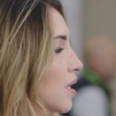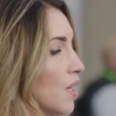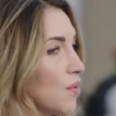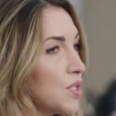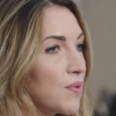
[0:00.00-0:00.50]

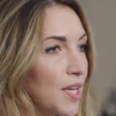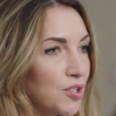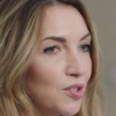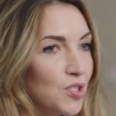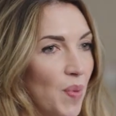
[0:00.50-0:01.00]
It was
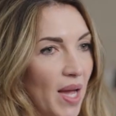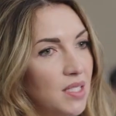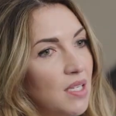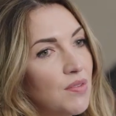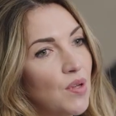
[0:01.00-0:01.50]

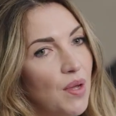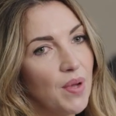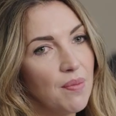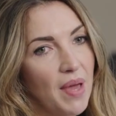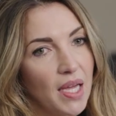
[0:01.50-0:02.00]
retrospective, so I
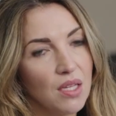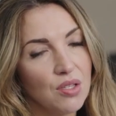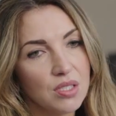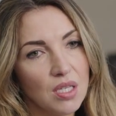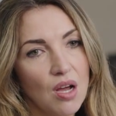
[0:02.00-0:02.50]
went back and
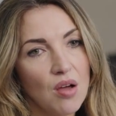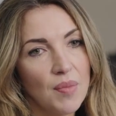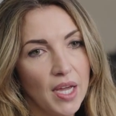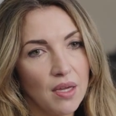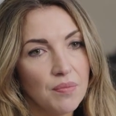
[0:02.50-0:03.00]
looked
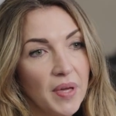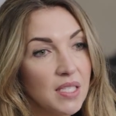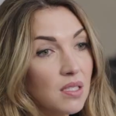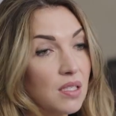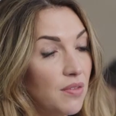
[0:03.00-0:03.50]
at
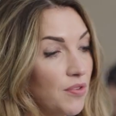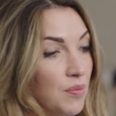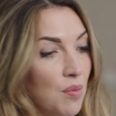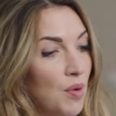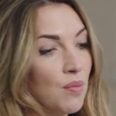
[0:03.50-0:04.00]
basically from
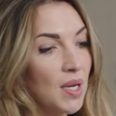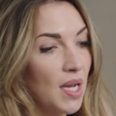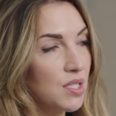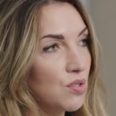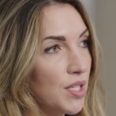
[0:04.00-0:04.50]
the moment
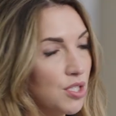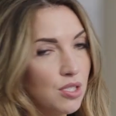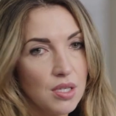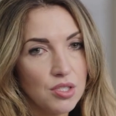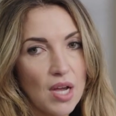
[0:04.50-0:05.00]
I switched
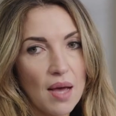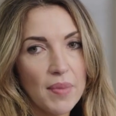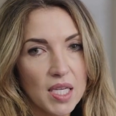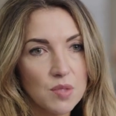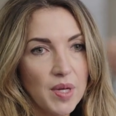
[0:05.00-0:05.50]
to the
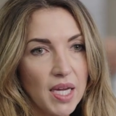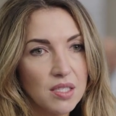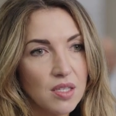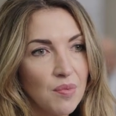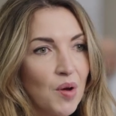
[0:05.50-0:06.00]
Trabex blade
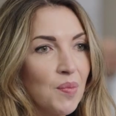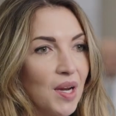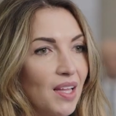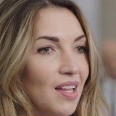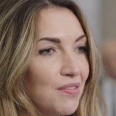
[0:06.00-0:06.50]
to the moment
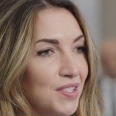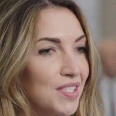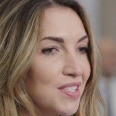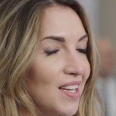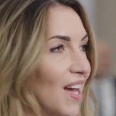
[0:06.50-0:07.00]
I left
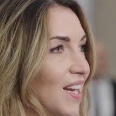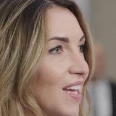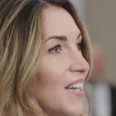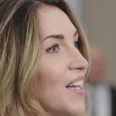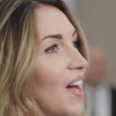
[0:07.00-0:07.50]

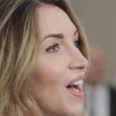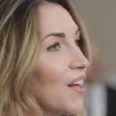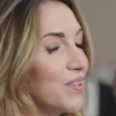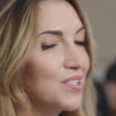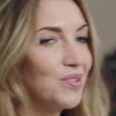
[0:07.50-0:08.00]
Cincinnati,
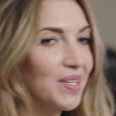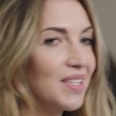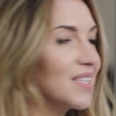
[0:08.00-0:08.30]
I was doing